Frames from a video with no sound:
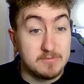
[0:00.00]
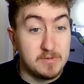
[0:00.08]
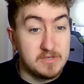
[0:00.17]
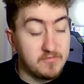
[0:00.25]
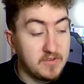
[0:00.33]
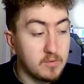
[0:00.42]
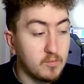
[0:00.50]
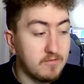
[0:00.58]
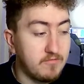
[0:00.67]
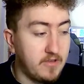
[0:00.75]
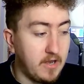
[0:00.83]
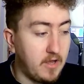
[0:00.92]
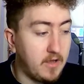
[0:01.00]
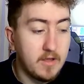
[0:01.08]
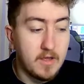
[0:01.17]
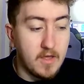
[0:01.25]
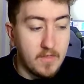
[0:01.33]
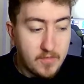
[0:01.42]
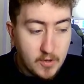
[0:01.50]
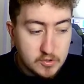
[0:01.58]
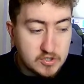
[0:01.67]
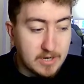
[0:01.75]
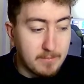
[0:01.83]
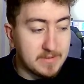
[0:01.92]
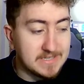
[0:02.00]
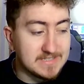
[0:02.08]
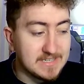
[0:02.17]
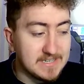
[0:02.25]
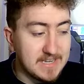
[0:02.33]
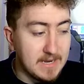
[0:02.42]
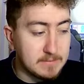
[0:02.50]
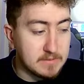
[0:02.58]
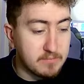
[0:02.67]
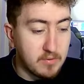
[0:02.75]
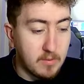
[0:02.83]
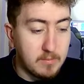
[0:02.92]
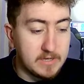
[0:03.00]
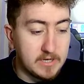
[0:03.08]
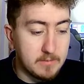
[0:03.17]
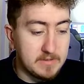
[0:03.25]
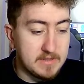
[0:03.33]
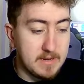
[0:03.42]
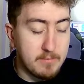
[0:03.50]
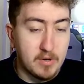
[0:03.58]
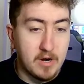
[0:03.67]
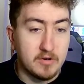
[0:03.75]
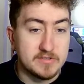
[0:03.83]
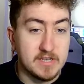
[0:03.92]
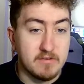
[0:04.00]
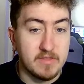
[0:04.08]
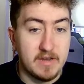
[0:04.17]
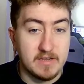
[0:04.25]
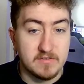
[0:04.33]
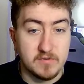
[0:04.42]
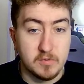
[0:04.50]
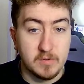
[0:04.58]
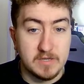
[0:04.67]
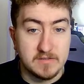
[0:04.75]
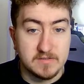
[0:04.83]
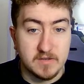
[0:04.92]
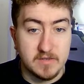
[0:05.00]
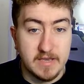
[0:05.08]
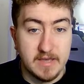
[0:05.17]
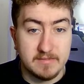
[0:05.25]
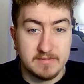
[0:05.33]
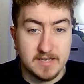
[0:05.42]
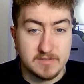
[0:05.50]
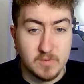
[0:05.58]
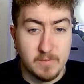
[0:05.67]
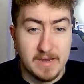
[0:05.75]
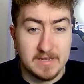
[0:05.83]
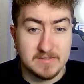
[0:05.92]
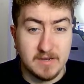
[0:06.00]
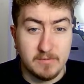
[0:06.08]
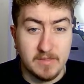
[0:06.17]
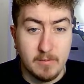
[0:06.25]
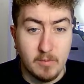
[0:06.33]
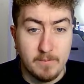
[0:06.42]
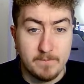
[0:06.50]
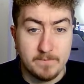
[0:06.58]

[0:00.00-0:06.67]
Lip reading: But you think with Villa, those Champions League games are probably going to be their priority over the next few weeks. So yeah, that's where my head's at with that one.